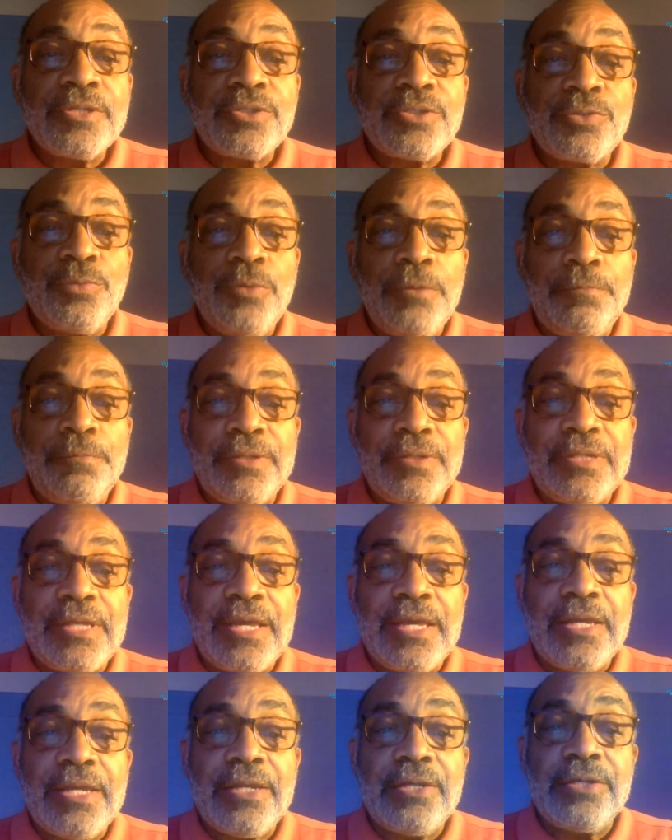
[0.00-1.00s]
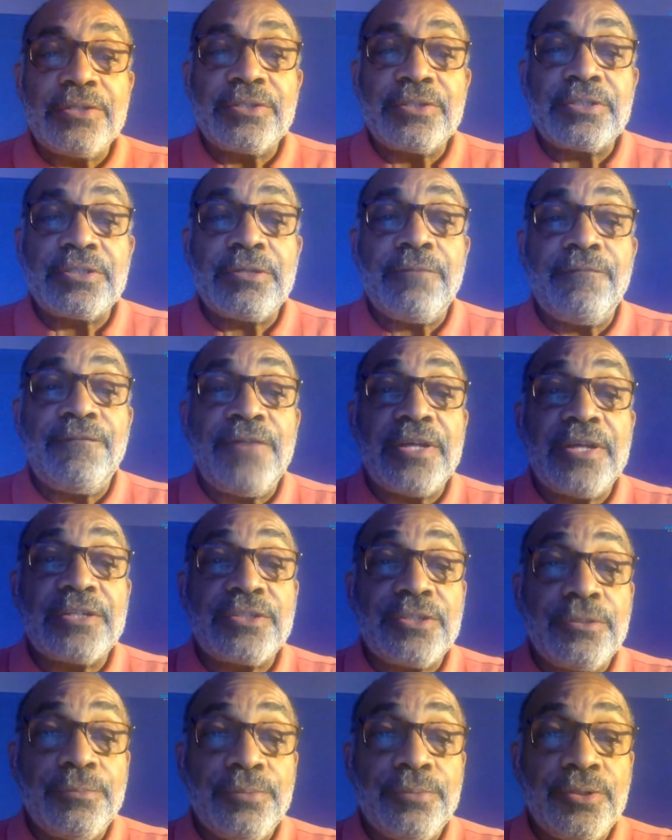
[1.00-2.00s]
sweet potatoes, some
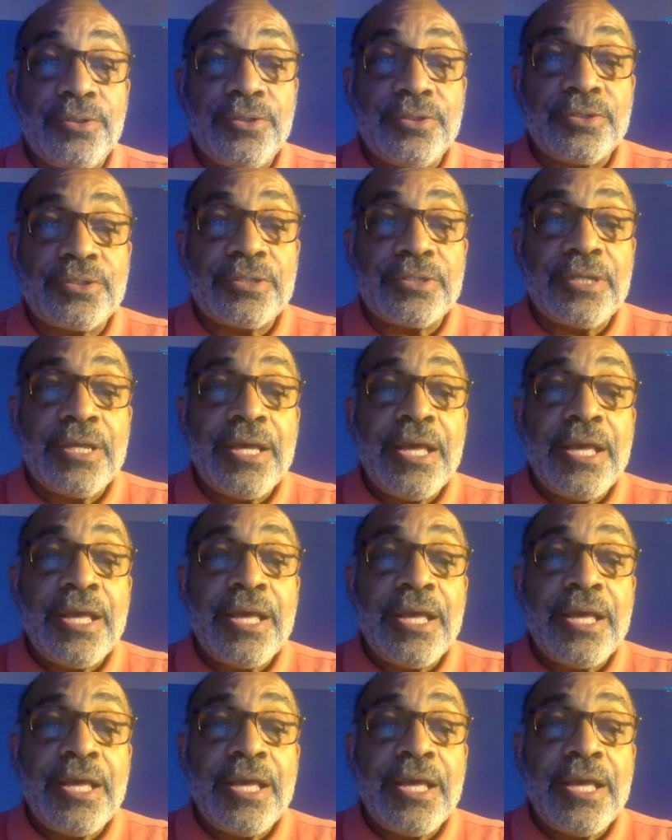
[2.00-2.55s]
vegetables,